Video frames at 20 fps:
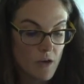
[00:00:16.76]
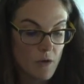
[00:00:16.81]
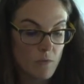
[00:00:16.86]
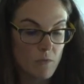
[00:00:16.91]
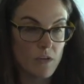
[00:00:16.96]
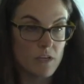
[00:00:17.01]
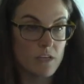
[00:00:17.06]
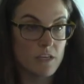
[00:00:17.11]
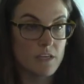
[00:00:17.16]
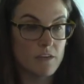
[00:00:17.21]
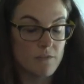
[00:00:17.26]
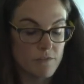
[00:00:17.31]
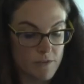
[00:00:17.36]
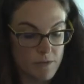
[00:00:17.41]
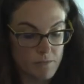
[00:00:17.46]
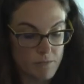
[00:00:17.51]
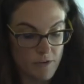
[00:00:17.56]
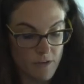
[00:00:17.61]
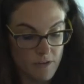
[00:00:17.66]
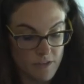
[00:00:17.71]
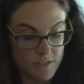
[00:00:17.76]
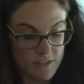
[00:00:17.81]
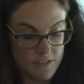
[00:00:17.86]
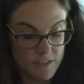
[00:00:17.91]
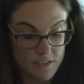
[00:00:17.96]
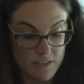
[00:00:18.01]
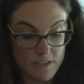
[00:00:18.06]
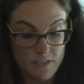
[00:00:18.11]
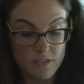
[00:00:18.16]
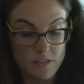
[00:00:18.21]
While every
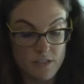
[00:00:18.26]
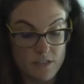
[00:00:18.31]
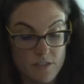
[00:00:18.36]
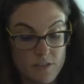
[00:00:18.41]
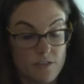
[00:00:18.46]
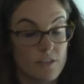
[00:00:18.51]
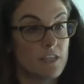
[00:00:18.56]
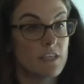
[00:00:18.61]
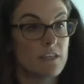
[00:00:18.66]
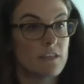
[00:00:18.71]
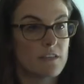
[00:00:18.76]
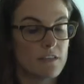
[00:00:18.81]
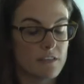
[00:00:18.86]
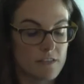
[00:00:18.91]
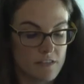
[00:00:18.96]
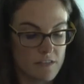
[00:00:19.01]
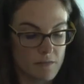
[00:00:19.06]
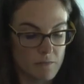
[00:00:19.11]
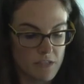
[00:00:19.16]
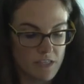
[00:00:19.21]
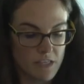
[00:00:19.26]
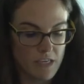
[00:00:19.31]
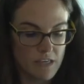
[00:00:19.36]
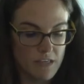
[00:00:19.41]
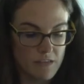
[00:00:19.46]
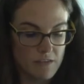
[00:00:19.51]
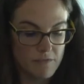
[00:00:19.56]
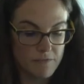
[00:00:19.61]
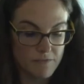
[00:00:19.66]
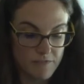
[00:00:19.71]
project is unique, there's some
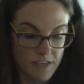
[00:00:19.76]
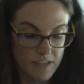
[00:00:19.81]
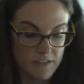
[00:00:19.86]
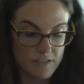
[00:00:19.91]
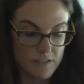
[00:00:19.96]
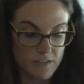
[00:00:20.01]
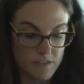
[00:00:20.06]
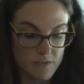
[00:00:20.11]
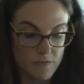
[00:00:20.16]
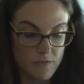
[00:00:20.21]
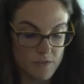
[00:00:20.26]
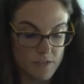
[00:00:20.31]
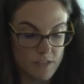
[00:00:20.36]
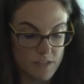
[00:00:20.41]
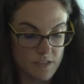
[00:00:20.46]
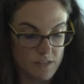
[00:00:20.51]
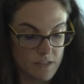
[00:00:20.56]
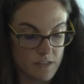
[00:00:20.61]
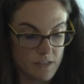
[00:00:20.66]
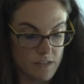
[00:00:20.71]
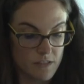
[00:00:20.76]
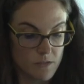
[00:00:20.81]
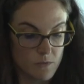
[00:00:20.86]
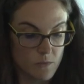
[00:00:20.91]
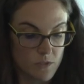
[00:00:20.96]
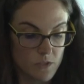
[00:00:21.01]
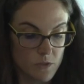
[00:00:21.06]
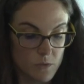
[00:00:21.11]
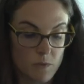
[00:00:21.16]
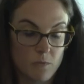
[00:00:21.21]
key factors for success
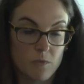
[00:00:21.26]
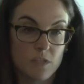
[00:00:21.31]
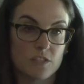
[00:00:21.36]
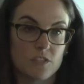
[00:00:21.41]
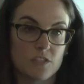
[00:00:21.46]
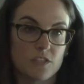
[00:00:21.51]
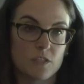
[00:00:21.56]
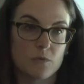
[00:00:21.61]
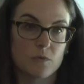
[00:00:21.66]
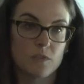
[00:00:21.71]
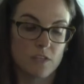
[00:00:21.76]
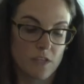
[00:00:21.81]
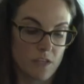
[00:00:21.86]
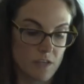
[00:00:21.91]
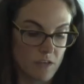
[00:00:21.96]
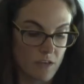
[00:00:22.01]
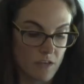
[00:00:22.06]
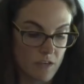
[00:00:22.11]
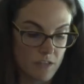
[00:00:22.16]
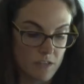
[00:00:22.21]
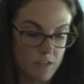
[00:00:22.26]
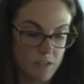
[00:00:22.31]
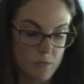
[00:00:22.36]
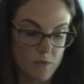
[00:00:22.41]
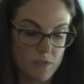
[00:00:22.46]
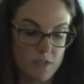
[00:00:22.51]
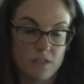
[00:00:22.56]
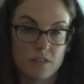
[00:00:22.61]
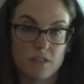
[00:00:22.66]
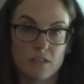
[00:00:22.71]
which we want to share with our colleagues
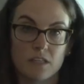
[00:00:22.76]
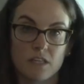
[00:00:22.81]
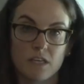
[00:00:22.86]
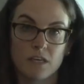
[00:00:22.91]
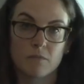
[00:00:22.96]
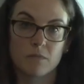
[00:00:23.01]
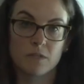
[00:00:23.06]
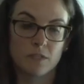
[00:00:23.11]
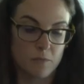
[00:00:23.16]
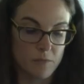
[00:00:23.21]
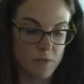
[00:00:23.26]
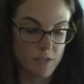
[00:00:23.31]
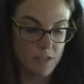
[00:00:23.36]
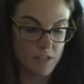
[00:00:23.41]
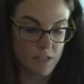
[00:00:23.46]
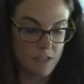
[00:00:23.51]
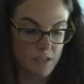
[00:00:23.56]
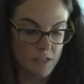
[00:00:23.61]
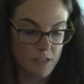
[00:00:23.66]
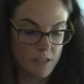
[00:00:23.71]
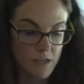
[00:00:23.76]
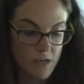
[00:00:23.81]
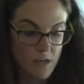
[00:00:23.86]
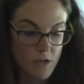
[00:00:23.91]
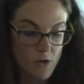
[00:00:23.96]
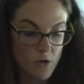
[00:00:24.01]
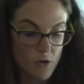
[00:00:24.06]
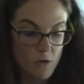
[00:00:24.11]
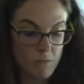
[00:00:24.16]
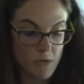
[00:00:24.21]
within the GLAM community
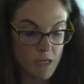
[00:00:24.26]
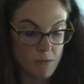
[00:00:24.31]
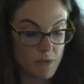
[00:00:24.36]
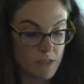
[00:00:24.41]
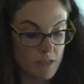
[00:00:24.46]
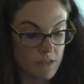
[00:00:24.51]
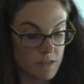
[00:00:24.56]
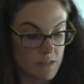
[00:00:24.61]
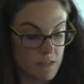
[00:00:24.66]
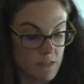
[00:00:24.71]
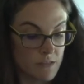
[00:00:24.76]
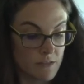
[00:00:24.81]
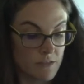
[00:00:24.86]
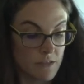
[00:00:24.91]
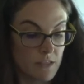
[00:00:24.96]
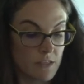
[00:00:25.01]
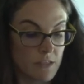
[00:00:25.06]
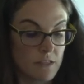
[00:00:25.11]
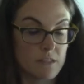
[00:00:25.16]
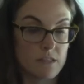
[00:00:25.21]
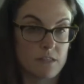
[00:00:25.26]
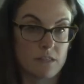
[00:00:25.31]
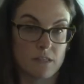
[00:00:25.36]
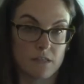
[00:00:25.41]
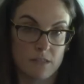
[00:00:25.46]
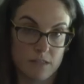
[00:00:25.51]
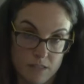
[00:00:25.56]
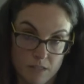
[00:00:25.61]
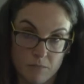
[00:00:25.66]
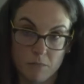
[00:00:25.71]
who may be considering a
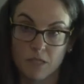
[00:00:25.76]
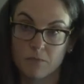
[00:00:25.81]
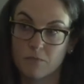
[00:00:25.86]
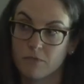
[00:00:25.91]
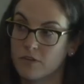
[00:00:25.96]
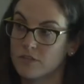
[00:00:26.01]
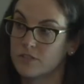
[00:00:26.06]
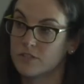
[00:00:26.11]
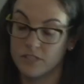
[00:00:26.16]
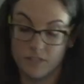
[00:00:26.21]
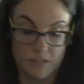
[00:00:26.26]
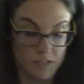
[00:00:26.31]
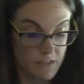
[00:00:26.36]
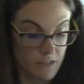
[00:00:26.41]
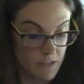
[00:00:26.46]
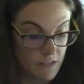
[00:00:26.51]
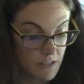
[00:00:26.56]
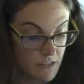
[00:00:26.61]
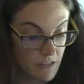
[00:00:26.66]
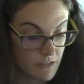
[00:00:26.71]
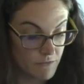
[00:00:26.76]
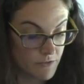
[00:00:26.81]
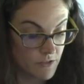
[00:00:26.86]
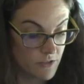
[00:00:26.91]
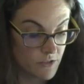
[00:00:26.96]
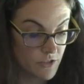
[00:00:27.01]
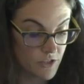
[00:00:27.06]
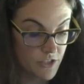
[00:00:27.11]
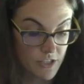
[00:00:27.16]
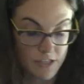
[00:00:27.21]
similar project in the near
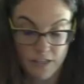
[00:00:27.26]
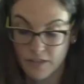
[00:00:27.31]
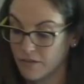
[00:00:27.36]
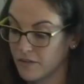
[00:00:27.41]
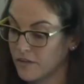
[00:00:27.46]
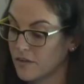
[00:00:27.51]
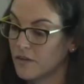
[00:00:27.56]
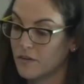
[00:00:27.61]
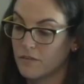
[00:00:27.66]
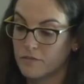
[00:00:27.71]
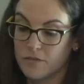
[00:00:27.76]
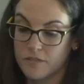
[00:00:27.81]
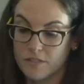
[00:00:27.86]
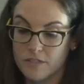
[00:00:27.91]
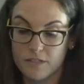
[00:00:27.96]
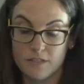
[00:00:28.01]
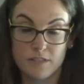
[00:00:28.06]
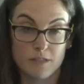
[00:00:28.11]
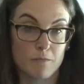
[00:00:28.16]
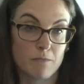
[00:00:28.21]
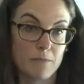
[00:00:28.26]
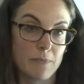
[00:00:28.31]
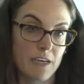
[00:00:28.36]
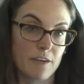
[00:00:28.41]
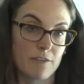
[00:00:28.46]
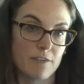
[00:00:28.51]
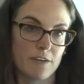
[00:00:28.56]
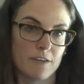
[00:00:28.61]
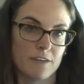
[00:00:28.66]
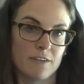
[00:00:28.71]
future. Firstly, some
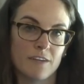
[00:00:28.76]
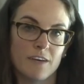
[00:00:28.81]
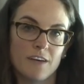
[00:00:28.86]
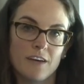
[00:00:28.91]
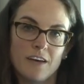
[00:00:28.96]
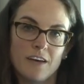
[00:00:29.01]
background,